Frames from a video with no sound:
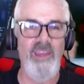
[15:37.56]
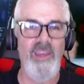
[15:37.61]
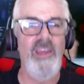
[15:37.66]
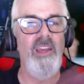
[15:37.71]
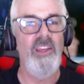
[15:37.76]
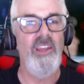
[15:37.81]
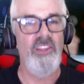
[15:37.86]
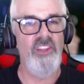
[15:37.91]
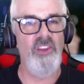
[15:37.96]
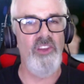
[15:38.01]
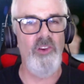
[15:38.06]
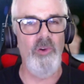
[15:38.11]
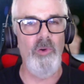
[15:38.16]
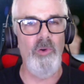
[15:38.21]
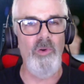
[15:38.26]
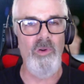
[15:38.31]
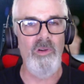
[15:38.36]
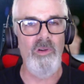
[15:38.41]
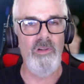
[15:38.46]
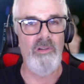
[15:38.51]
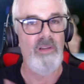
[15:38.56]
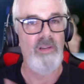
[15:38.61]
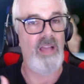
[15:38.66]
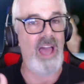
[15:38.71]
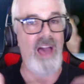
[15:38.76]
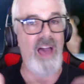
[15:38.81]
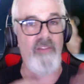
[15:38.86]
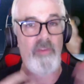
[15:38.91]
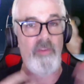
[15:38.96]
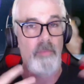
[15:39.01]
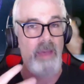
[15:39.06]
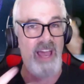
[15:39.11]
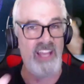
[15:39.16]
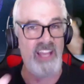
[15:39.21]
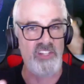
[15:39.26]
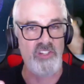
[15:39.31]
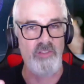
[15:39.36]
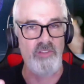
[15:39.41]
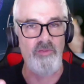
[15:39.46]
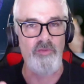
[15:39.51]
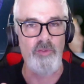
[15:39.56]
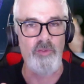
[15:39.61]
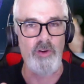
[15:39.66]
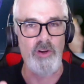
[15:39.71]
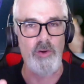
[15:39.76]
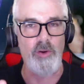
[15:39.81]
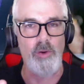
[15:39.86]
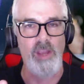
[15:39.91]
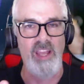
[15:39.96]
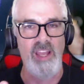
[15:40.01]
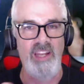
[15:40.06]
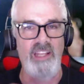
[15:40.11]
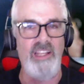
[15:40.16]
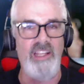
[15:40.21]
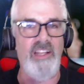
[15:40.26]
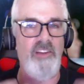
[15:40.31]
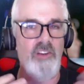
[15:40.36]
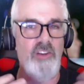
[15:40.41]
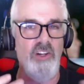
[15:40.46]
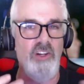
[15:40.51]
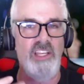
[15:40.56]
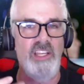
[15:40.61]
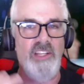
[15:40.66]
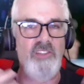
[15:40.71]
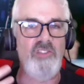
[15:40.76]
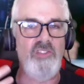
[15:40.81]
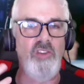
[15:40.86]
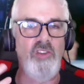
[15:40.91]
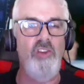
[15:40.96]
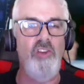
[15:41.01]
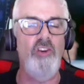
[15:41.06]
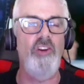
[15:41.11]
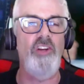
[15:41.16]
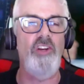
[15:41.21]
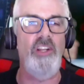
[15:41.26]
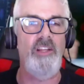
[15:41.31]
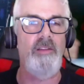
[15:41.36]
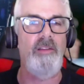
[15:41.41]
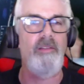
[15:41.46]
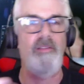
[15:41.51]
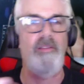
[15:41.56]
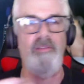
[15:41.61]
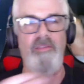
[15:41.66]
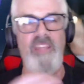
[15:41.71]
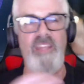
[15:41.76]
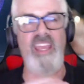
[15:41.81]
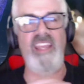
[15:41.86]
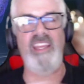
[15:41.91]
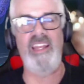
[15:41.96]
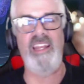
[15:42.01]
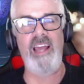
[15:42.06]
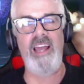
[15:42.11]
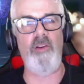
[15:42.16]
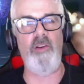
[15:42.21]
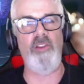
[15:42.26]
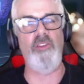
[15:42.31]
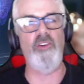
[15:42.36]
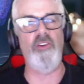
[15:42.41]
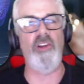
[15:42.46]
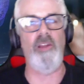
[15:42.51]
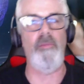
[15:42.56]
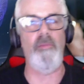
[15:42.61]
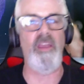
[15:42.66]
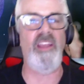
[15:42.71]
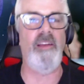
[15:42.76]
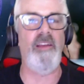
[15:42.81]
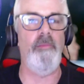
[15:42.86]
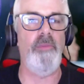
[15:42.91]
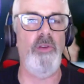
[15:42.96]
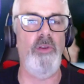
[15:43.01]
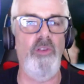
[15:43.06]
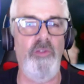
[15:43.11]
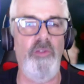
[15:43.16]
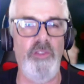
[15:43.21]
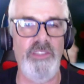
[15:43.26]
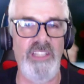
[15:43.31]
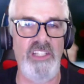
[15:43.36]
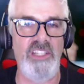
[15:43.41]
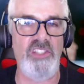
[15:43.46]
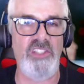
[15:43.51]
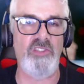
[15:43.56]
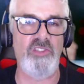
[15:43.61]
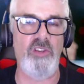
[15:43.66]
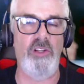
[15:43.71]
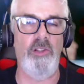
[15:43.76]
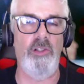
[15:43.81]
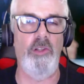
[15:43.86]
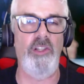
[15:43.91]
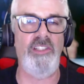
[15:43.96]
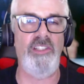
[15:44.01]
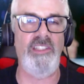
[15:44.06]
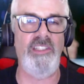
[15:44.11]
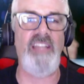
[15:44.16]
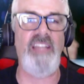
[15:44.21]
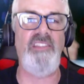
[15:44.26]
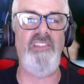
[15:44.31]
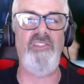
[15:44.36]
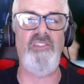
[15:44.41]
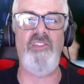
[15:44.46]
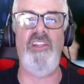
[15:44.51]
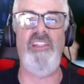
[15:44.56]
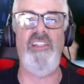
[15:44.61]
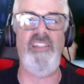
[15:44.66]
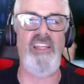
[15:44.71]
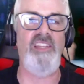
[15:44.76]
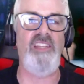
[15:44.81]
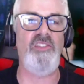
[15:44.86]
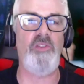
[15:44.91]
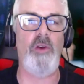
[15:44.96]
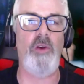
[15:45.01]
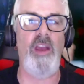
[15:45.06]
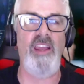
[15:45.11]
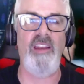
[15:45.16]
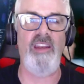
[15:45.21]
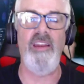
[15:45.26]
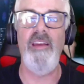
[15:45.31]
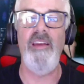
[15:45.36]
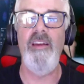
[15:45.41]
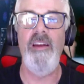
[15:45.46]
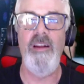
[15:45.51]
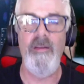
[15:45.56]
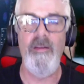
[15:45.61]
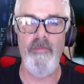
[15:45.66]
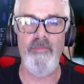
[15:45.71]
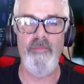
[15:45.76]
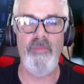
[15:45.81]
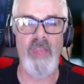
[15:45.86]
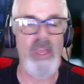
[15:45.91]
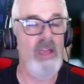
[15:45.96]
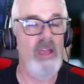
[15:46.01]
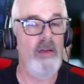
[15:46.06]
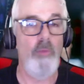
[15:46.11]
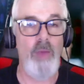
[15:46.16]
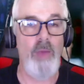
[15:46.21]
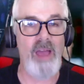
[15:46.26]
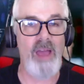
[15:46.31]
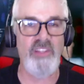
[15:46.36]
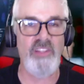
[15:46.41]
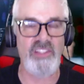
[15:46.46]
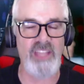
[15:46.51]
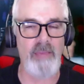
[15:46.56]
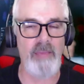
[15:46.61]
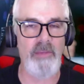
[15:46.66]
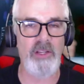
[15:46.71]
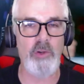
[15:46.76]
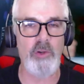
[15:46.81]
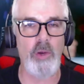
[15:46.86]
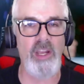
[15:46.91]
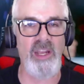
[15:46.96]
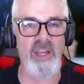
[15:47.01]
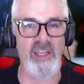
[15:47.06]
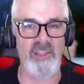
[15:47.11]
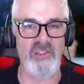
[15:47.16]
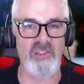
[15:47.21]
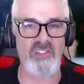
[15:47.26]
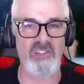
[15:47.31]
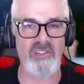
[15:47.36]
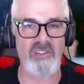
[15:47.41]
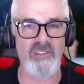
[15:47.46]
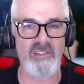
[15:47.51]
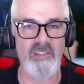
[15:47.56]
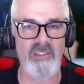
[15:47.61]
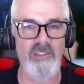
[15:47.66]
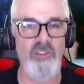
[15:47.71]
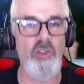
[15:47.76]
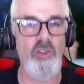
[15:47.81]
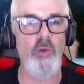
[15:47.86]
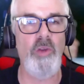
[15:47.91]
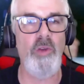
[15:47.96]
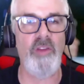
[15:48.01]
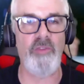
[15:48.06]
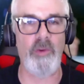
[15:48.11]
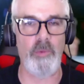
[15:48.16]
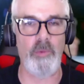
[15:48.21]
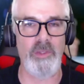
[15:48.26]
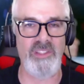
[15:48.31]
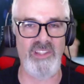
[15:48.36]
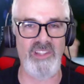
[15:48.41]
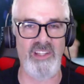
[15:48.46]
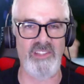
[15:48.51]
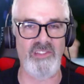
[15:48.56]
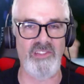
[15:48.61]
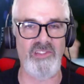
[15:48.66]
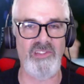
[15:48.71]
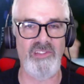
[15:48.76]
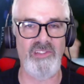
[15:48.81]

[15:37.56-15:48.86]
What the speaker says: You have a passion for creating and cooking. So you're going to take it out and you're going to make a beautiful dish. It's going to look nice. It's going to taste great. We have the same ingredients, two different results.